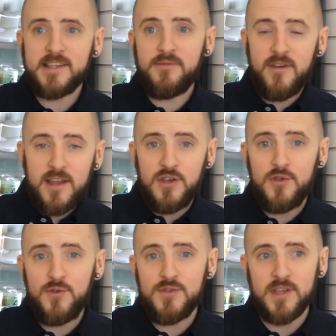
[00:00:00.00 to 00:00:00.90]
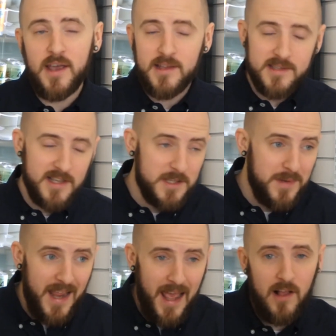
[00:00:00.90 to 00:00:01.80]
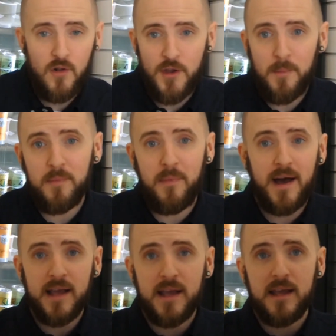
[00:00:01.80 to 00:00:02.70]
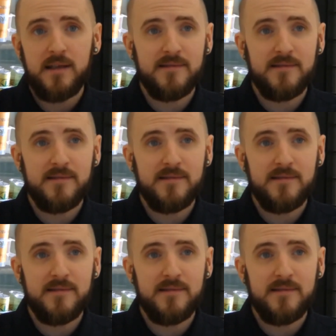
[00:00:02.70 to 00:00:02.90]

It's a very new science, and it's been held up by